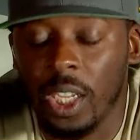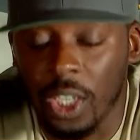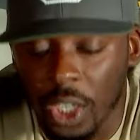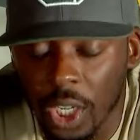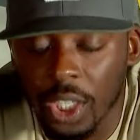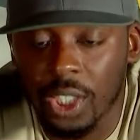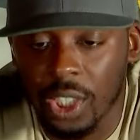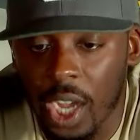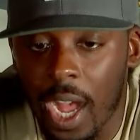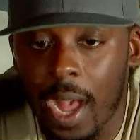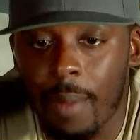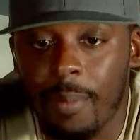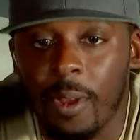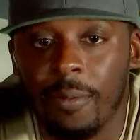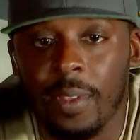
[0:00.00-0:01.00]
good
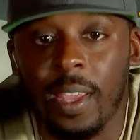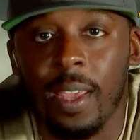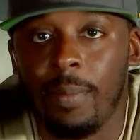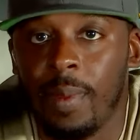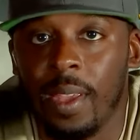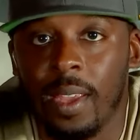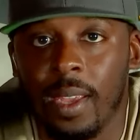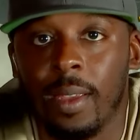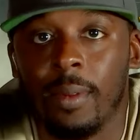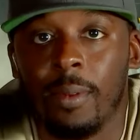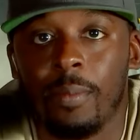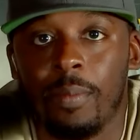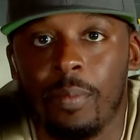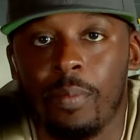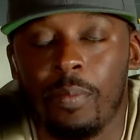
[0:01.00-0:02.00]
job of keeping
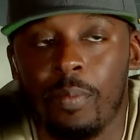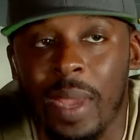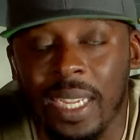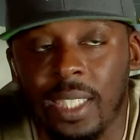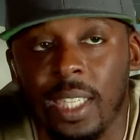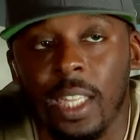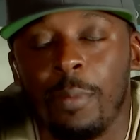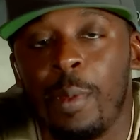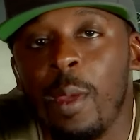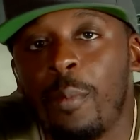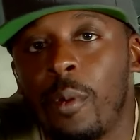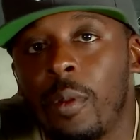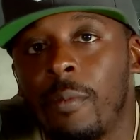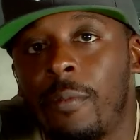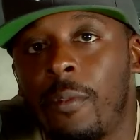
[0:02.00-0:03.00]
basically
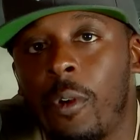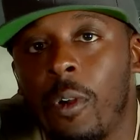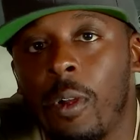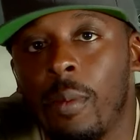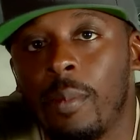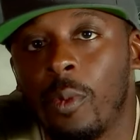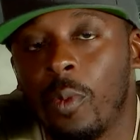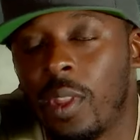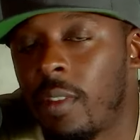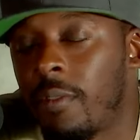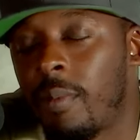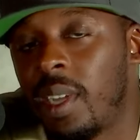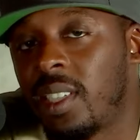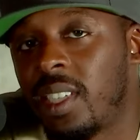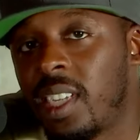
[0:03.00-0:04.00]
people informed with
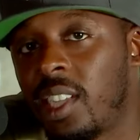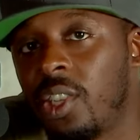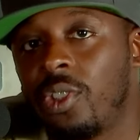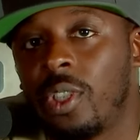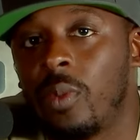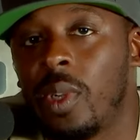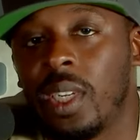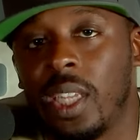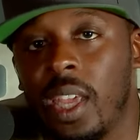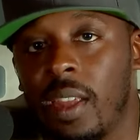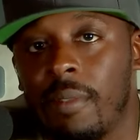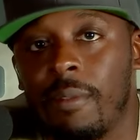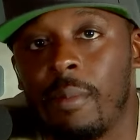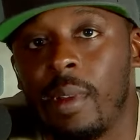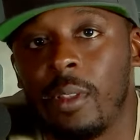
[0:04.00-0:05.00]
information that they usually wouldn't get
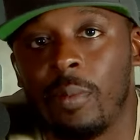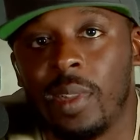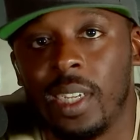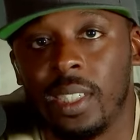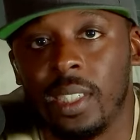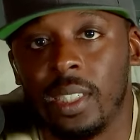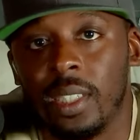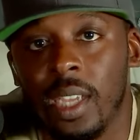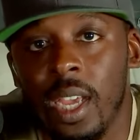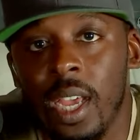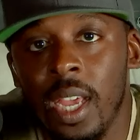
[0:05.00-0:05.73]
from other places.